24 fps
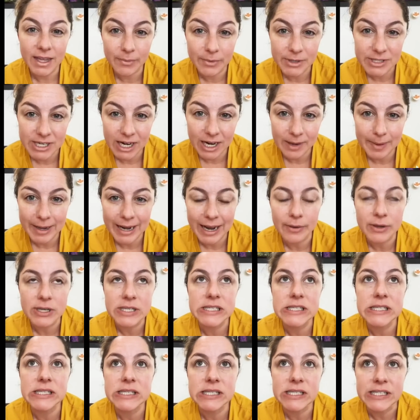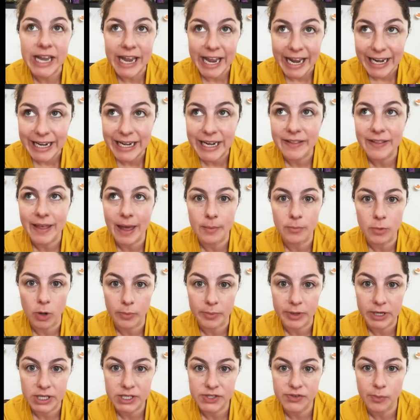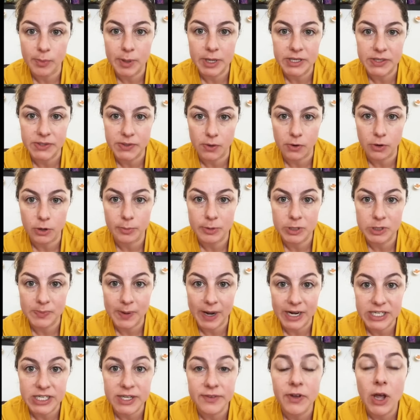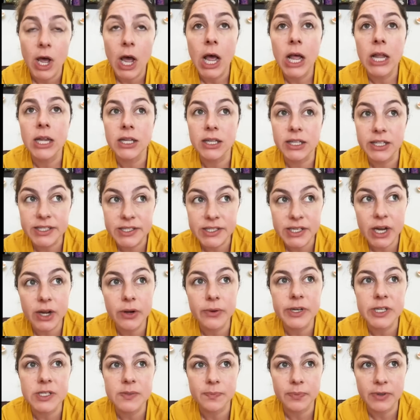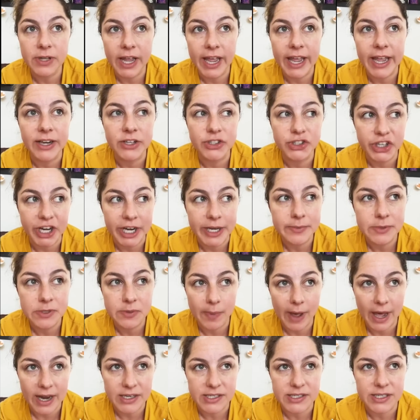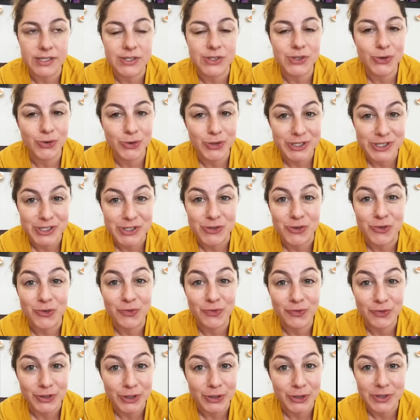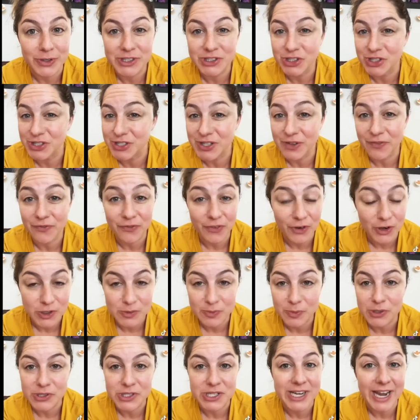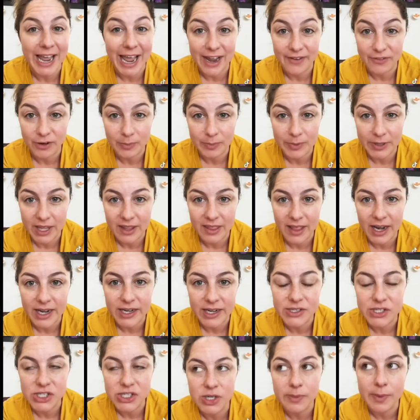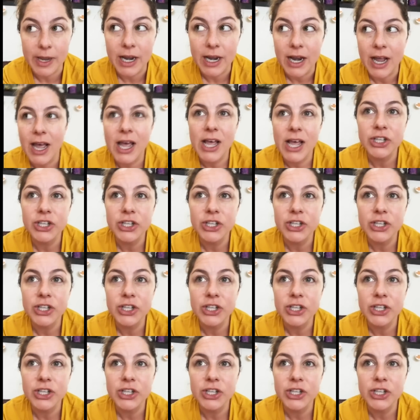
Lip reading: Can we talk about how insane that moment is from a historical perspective? Lizzo is playing James Madison's crystal flute. She's the first person to ever play that instrument.